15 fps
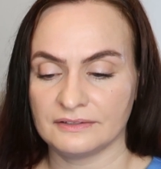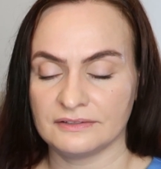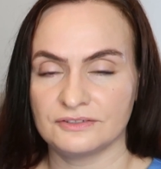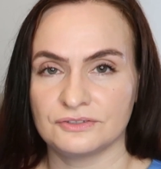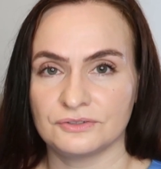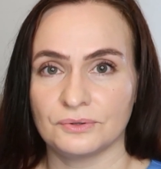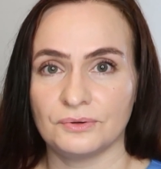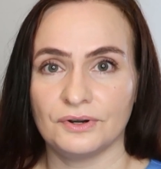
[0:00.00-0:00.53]

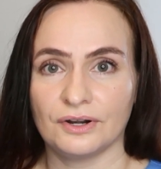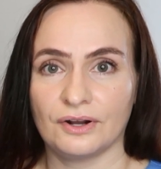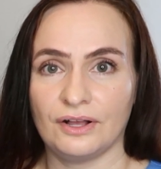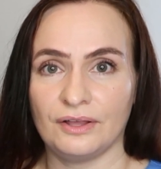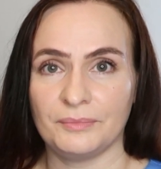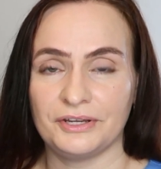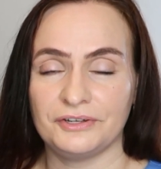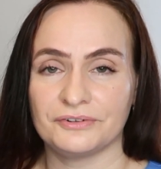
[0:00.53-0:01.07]
store
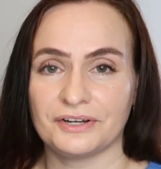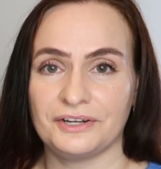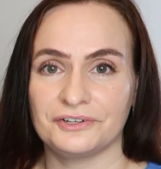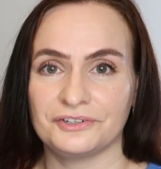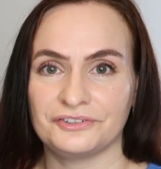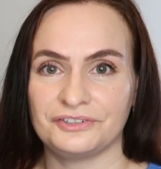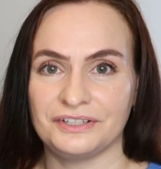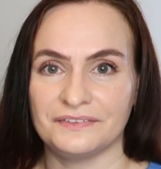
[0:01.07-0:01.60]
all my
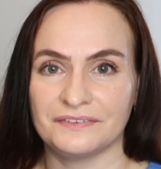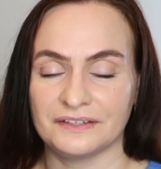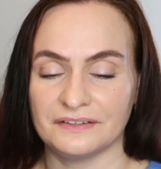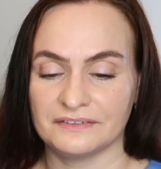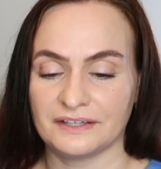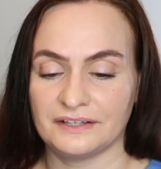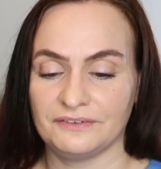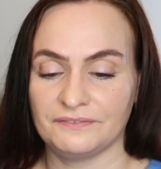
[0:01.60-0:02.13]
dryer sheets
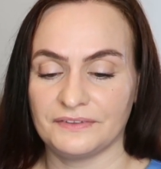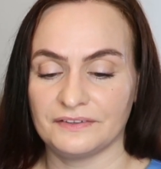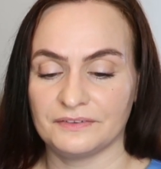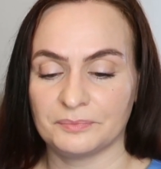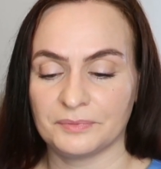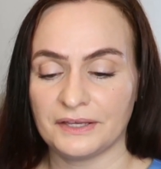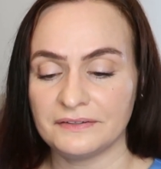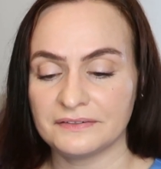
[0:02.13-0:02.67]
inside of this
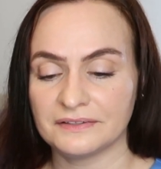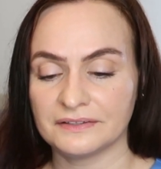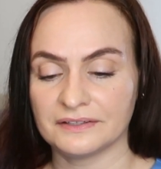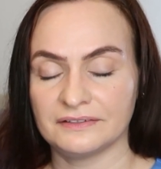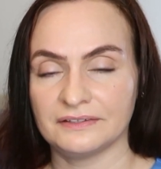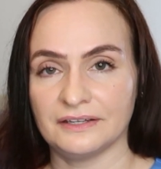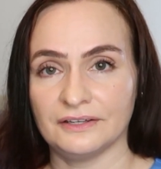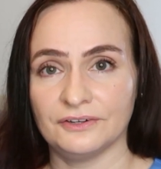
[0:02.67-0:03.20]
plastic
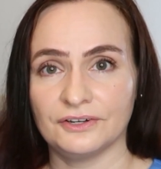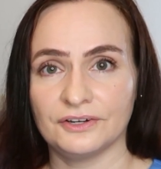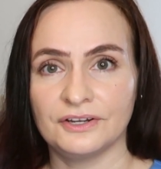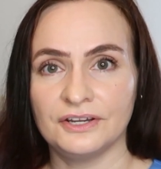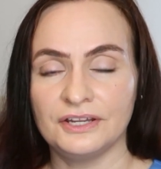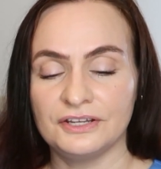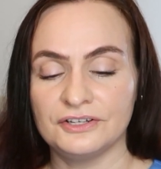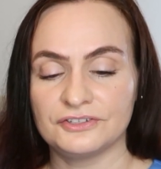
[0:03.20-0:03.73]
container
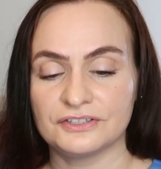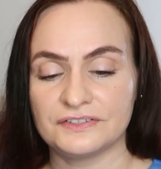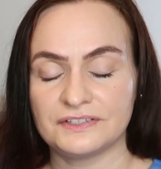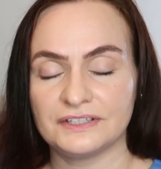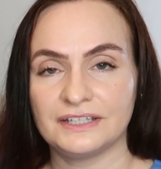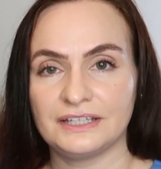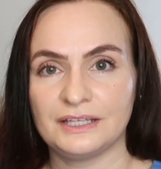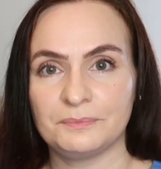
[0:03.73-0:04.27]
just
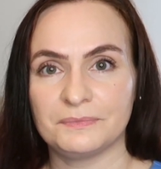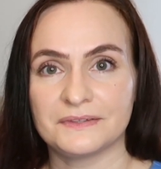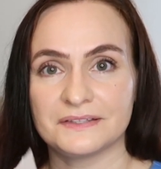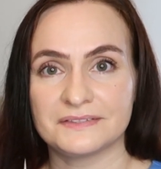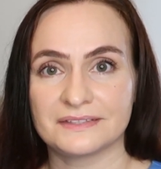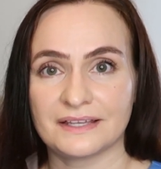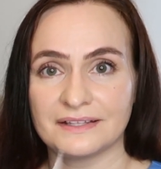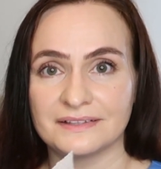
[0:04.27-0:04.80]
to keep the
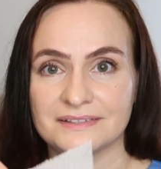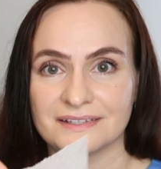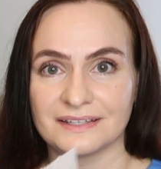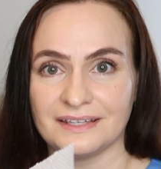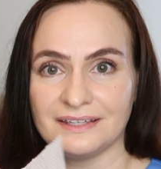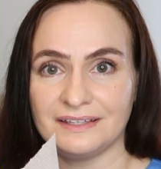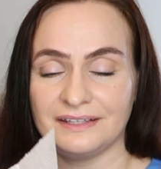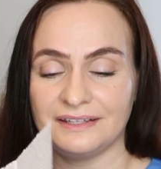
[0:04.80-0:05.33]
scents
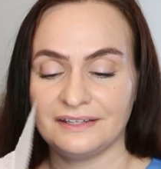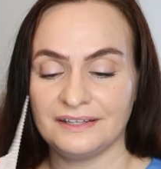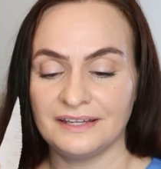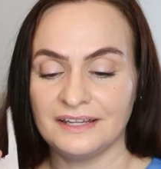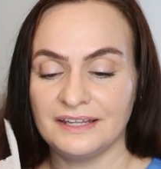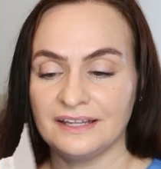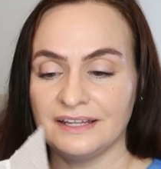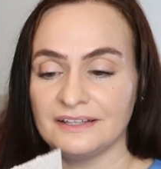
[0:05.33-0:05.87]
in,
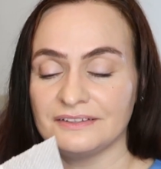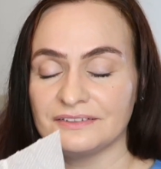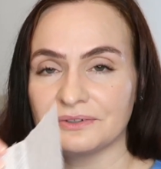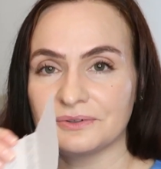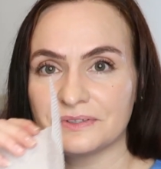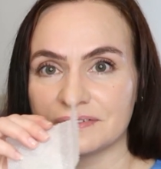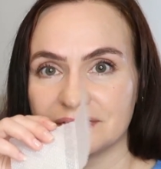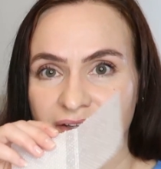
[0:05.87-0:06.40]

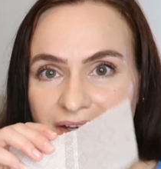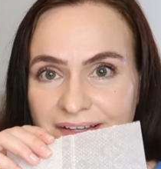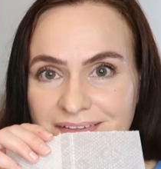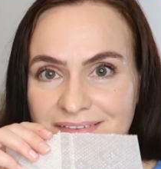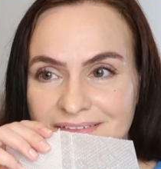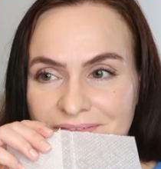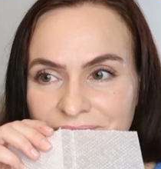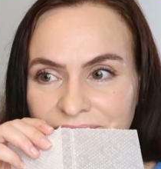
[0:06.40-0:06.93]
so it's
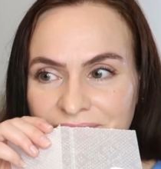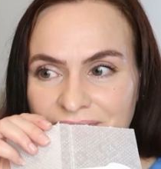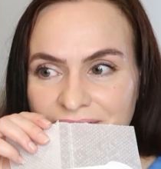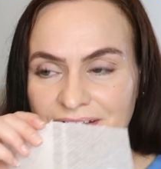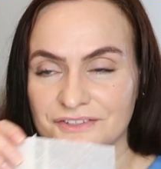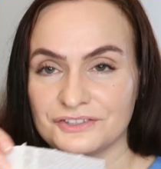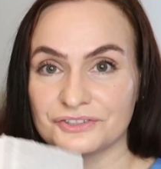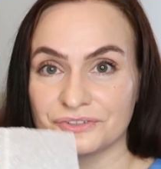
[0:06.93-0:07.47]
nice
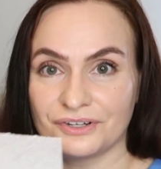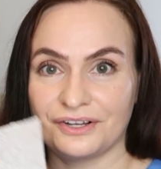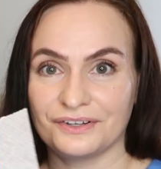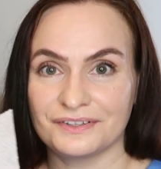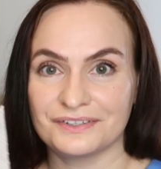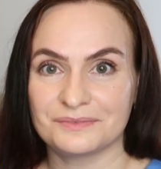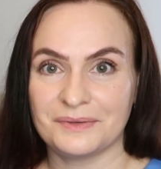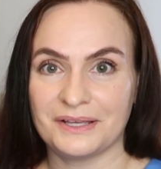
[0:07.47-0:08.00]
and
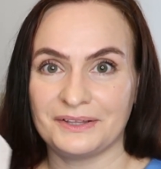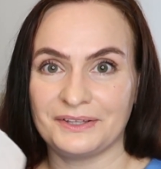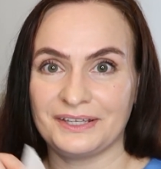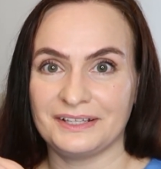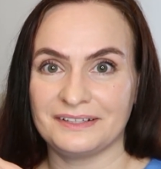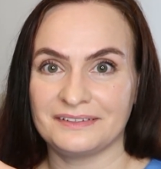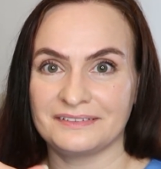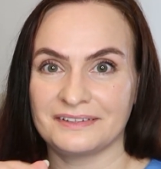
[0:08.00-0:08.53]
strong
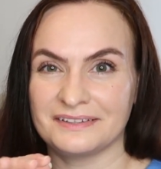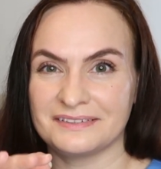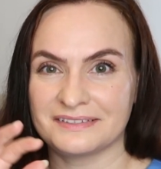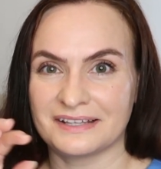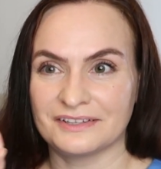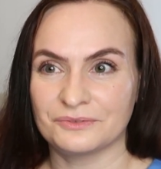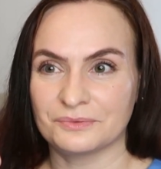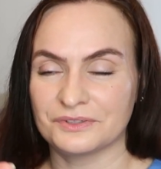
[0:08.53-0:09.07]
smelling. The
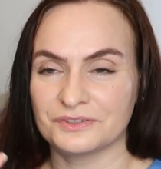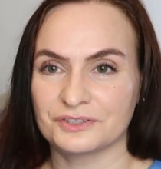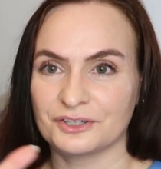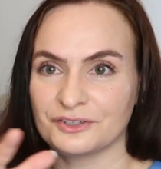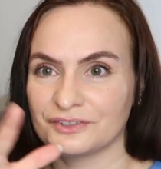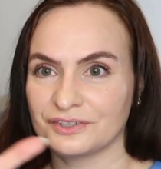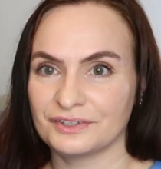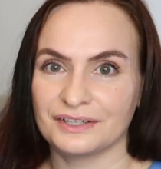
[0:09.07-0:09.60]
scents will
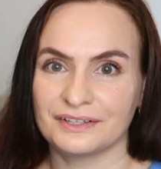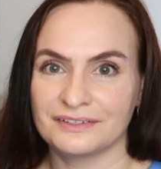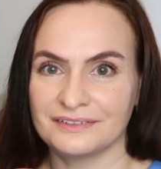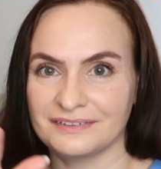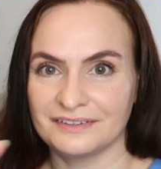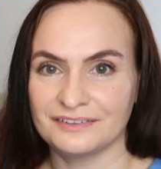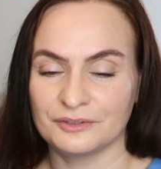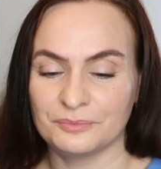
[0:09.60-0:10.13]
start to like
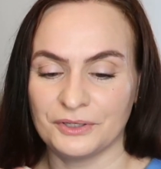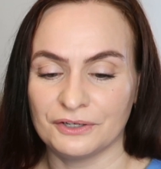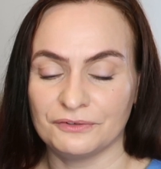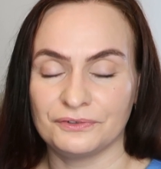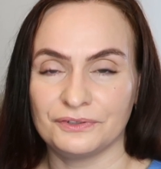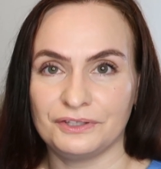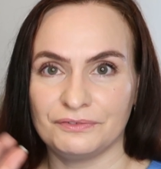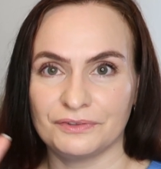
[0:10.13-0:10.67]
disappear
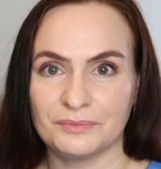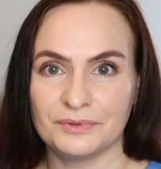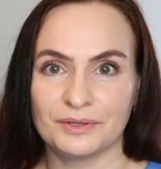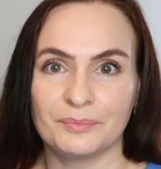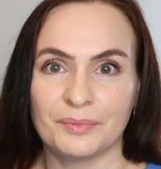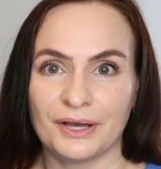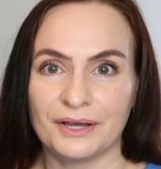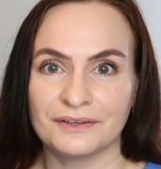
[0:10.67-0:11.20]
if you leave them in the
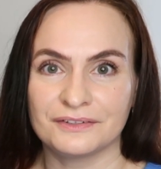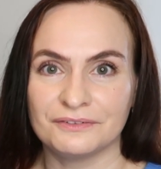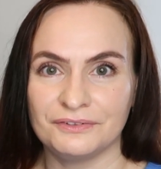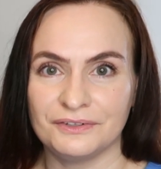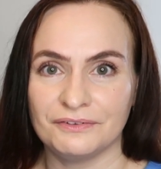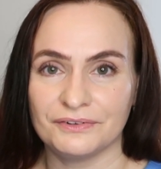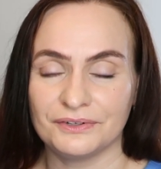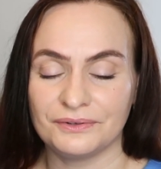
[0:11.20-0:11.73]
box, if
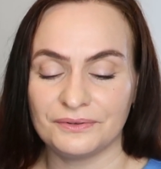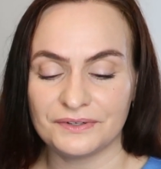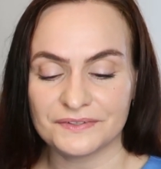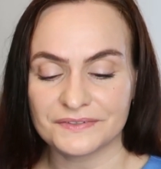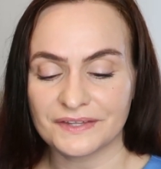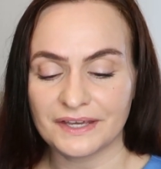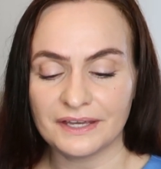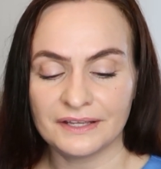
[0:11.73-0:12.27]
you ever
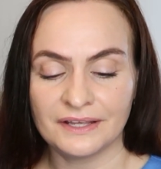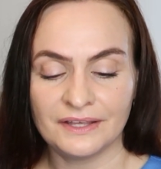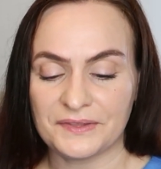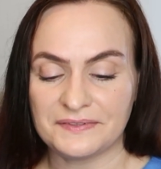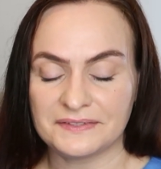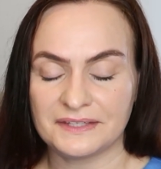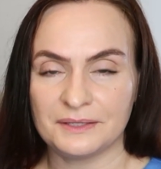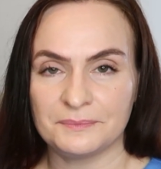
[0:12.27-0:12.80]
notice that.
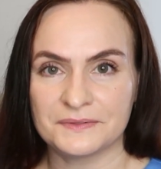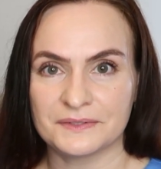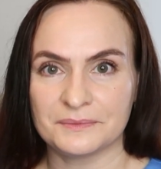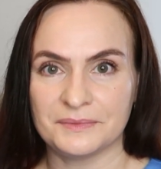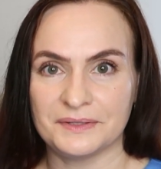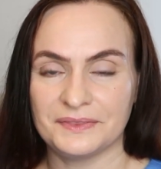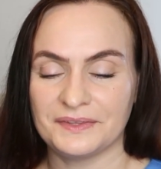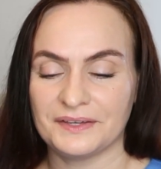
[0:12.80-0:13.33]
This keeps them
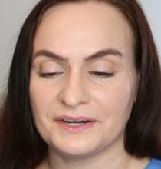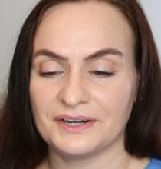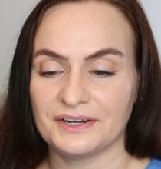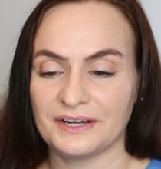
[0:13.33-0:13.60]
in there,